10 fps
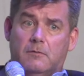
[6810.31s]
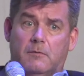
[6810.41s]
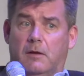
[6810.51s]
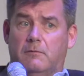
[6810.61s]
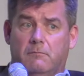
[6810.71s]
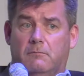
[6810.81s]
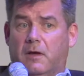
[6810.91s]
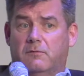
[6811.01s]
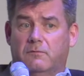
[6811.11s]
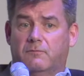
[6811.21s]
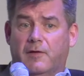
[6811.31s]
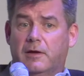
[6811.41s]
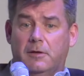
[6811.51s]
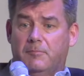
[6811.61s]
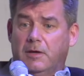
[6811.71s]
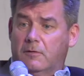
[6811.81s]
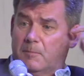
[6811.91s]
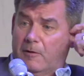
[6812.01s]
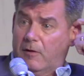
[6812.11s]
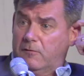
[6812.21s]
and that's frankly because
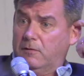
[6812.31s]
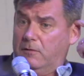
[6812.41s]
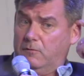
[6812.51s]
my Russian